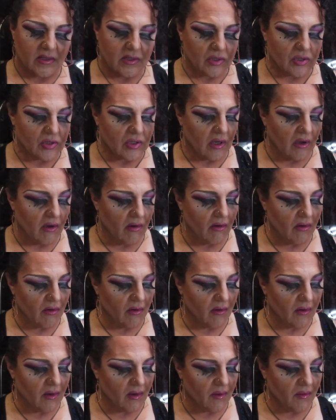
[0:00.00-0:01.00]
So
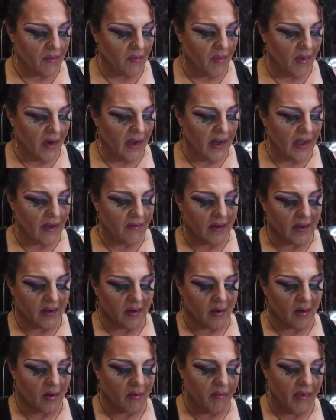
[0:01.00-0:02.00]
I'd have a
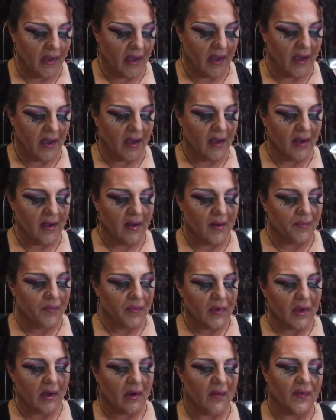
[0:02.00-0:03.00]
little compare
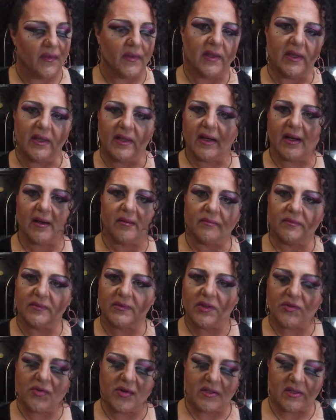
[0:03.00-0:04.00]
on
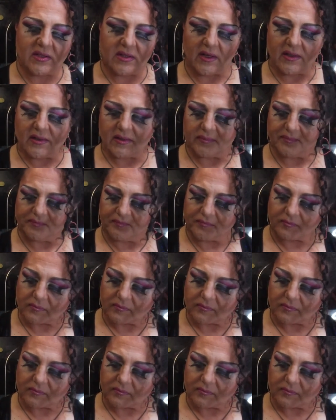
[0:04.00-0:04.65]
the dress size.